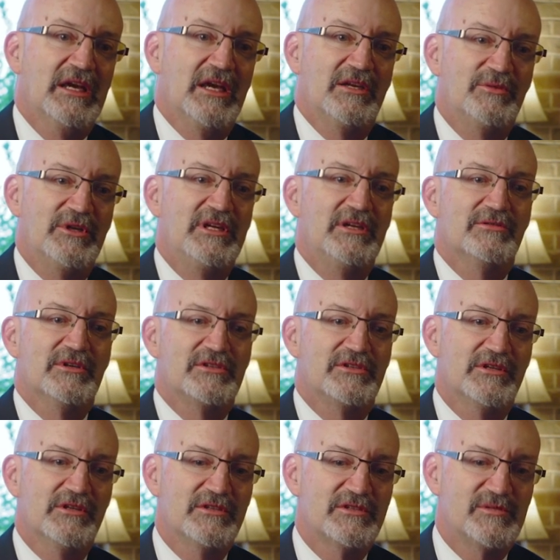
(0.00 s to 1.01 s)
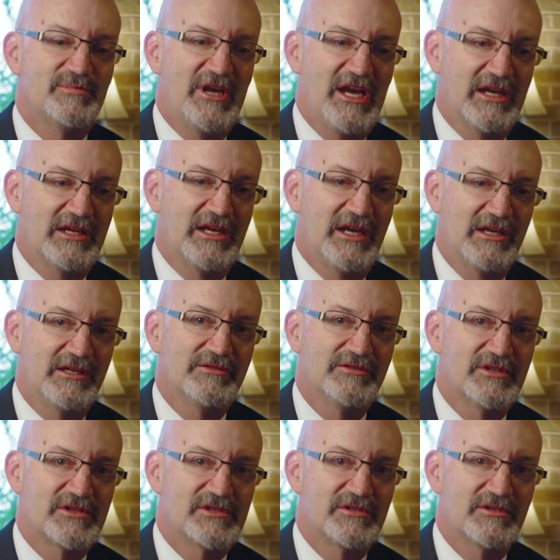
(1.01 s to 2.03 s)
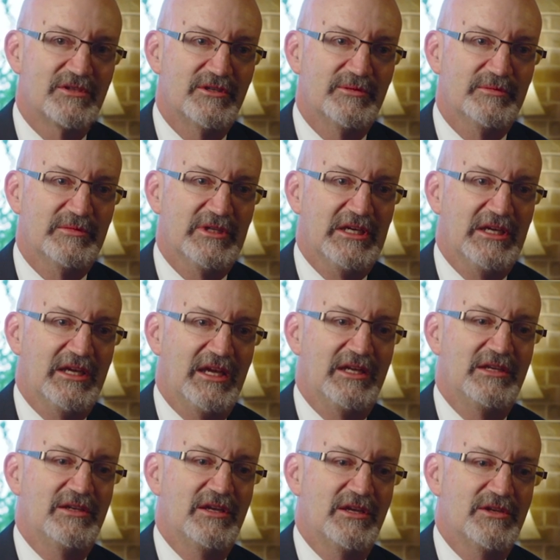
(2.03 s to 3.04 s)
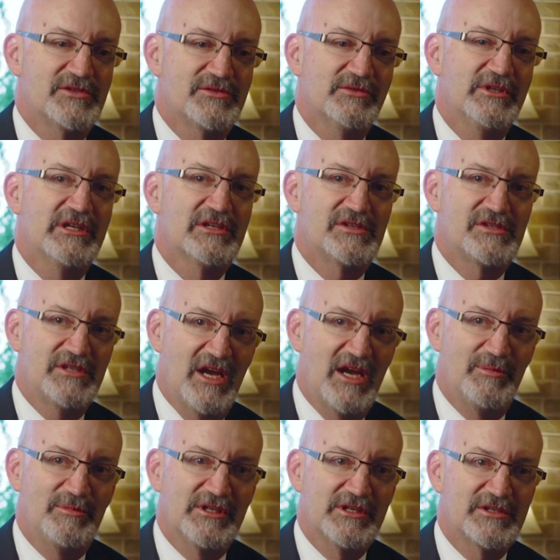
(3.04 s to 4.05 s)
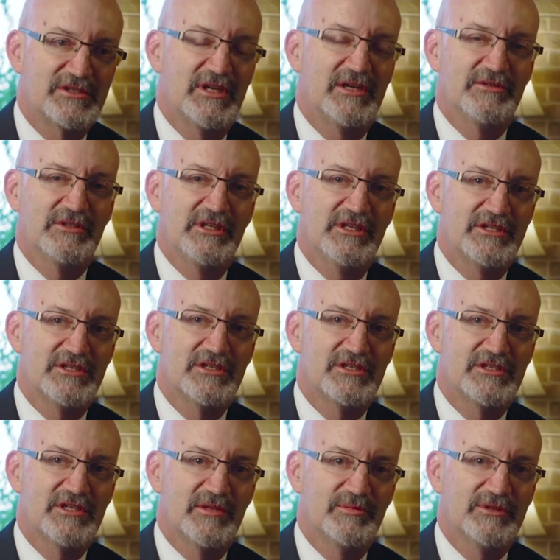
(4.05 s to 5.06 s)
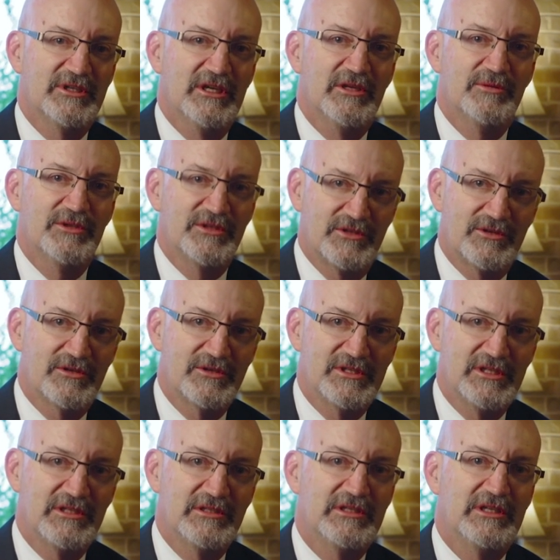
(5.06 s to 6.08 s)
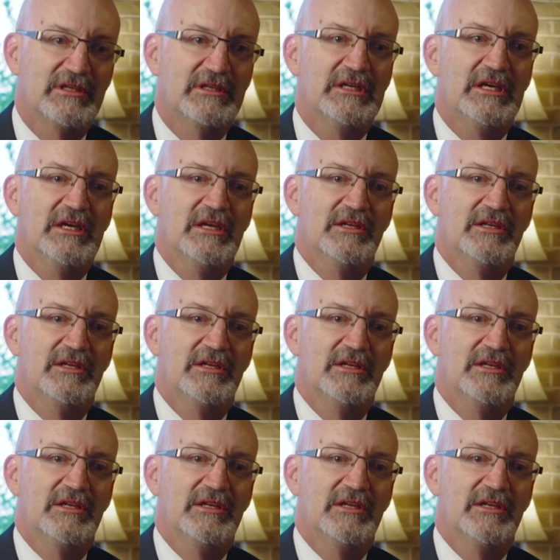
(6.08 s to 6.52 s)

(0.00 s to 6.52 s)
And when he returns back out of the storm and does reestablish that relationship with Cordelia,